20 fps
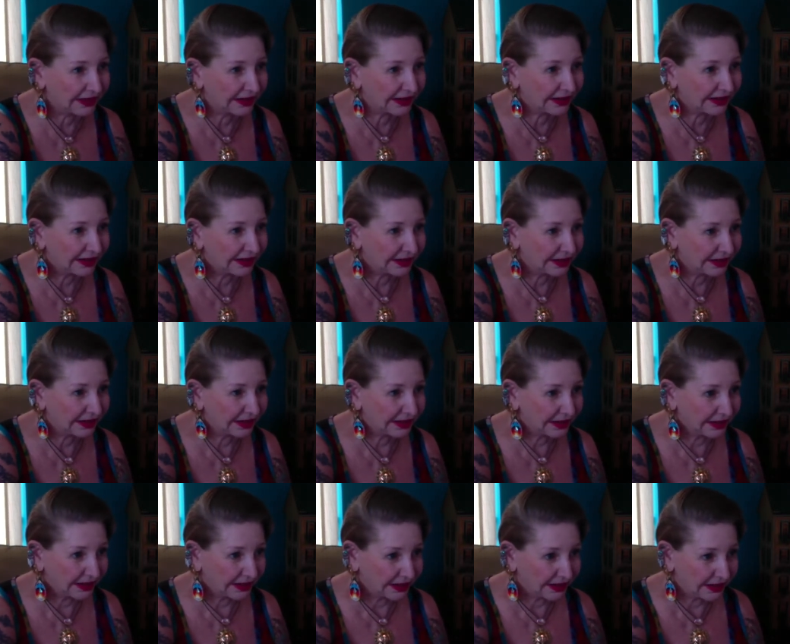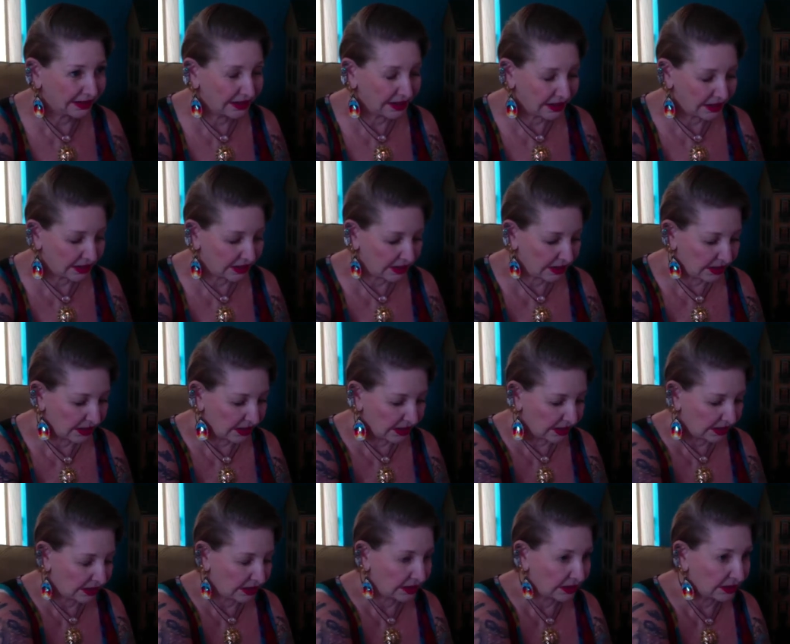
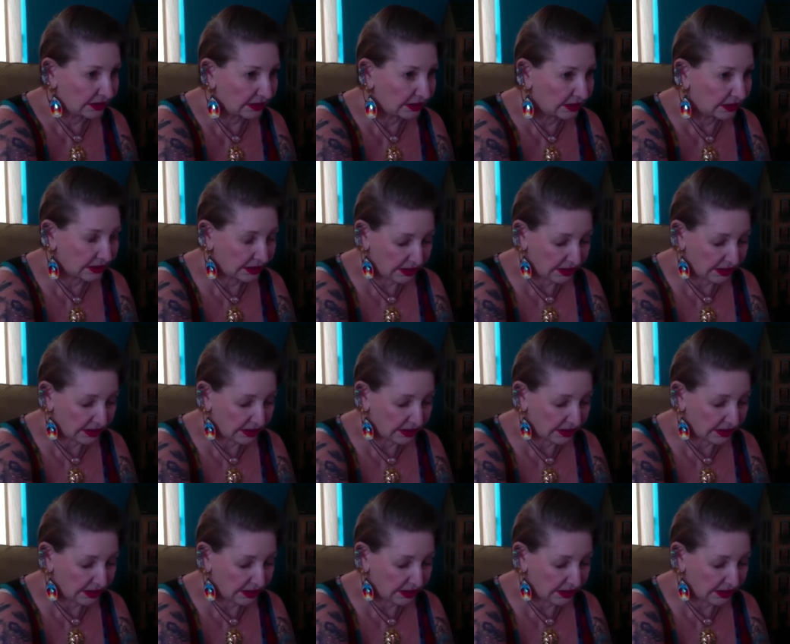No one is speaking in this clip.